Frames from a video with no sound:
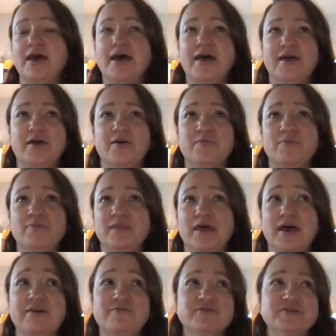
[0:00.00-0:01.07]
Mm-hmm. Um, mm-hmm.
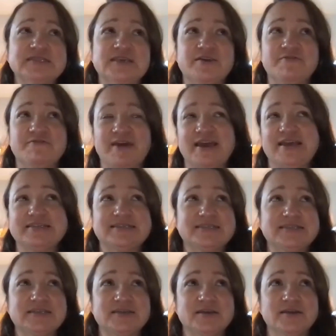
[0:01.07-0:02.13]
I've also faced